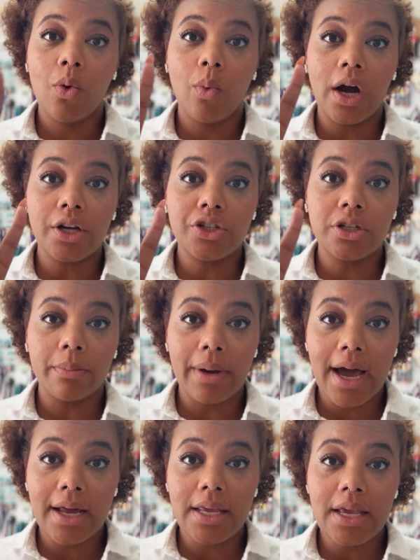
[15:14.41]
wash your
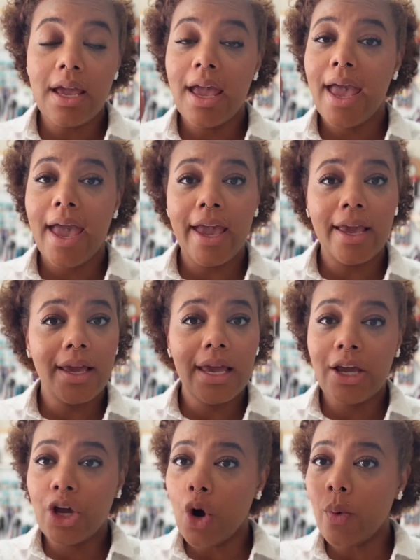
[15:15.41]
body, and
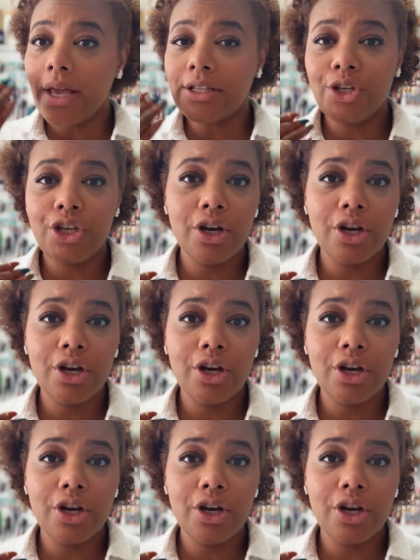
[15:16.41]
go into